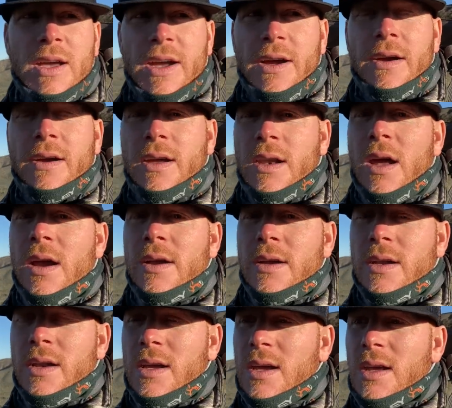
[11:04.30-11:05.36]
Erik and I are going
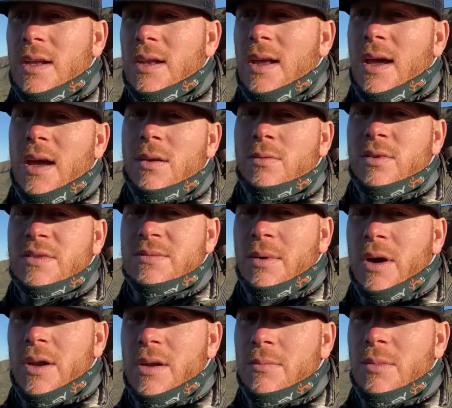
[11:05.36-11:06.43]
to head down. We
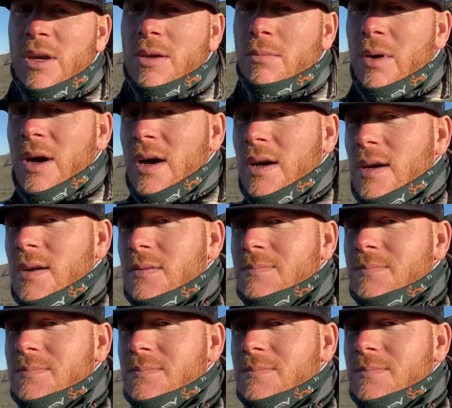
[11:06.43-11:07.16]
spotted a big buck.